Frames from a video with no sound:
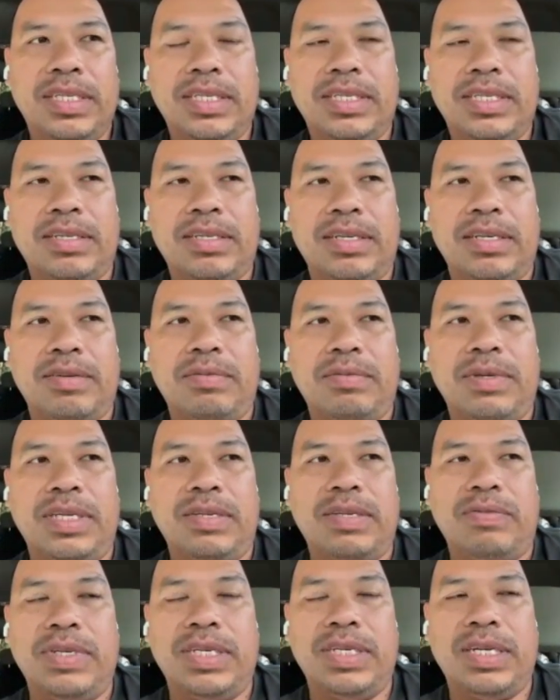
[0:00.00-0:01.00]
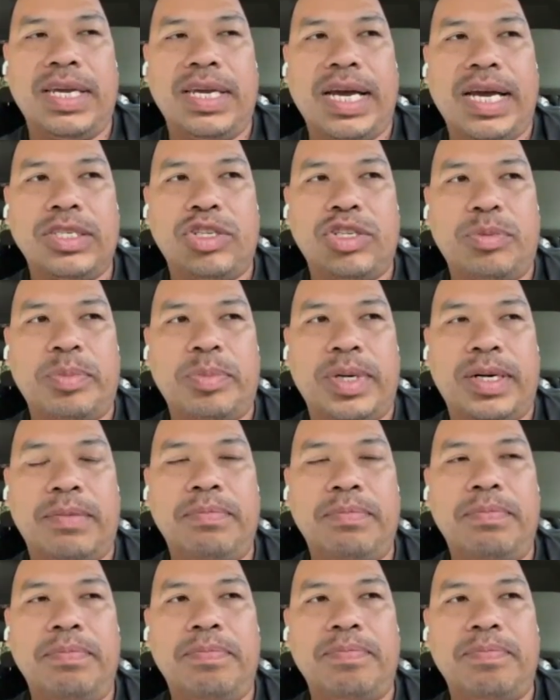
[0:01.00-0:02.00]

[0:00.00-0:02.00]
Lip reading: started with Rio Gastropub.